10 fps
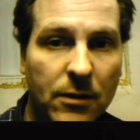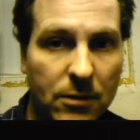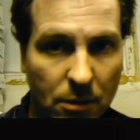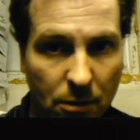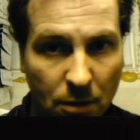
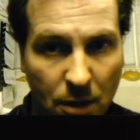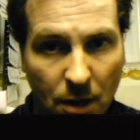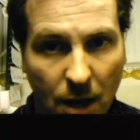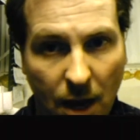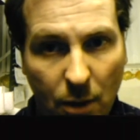So
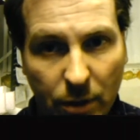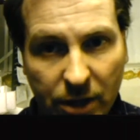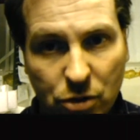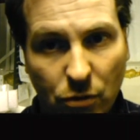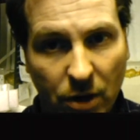I
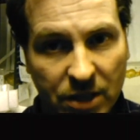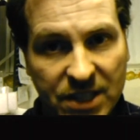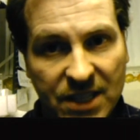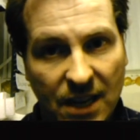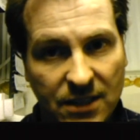wanted to run
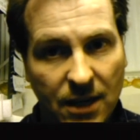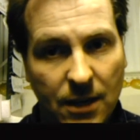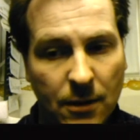static.